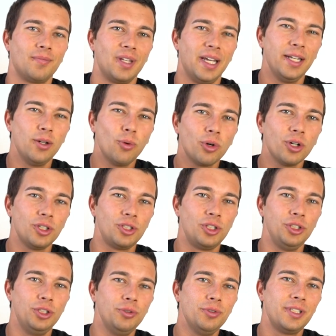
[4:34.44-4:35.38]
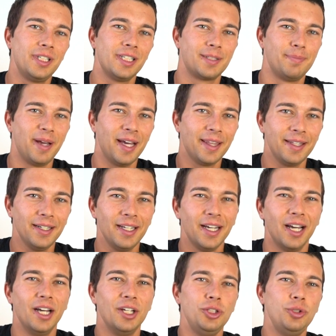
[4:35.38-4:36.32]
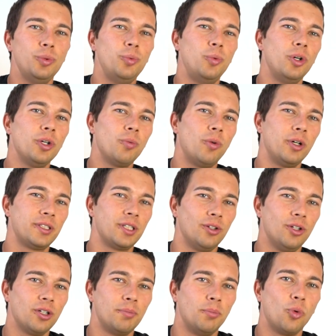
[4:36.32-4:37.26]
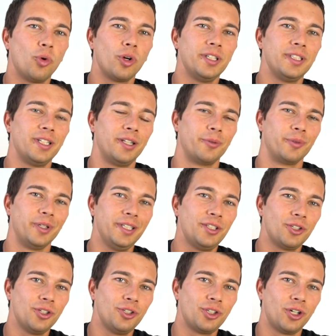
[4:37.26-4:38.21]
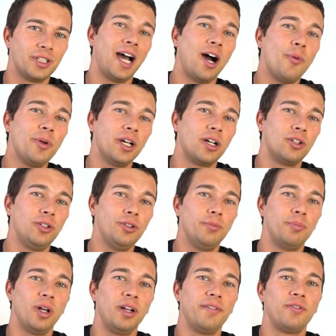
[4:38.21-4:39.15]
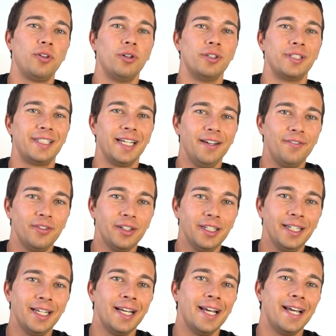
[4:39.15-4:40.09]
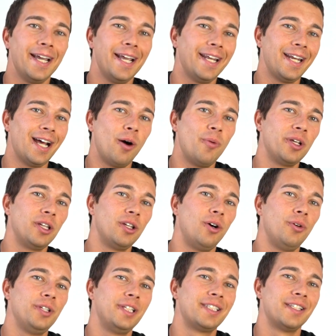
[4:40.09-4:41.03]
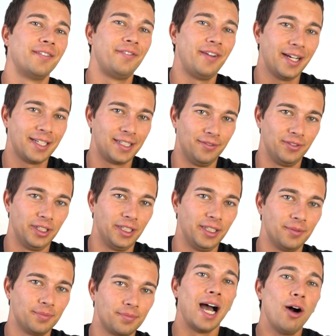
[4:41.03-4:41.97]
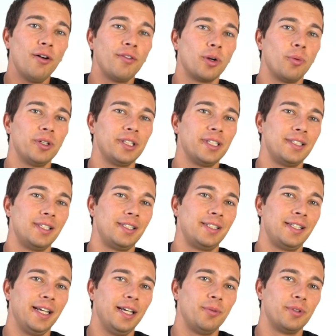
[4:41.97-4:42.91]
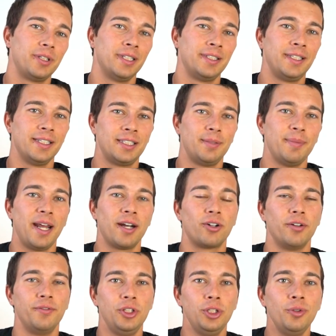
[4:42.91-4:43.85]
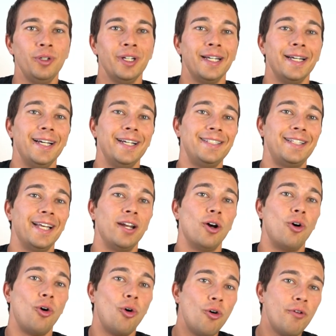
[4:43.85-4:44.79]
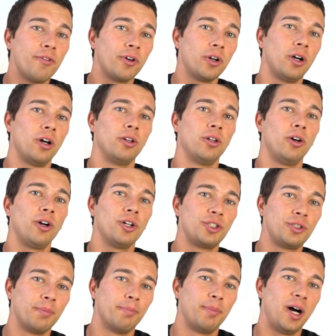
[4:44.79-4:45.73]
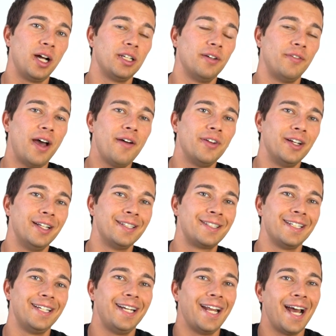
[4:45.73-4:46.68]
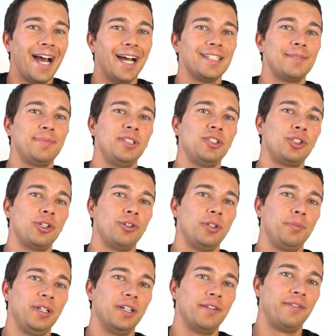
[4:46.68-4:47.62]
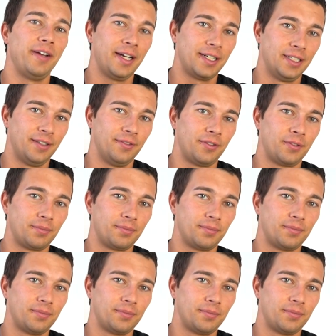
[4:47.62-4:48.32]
In order to use this method, you would want to look more into the research on how we occlude blood flow safely and how we load this effectively. However, what this is saying with the systematic review is that over a large body of evidence, it has been shown to be effective.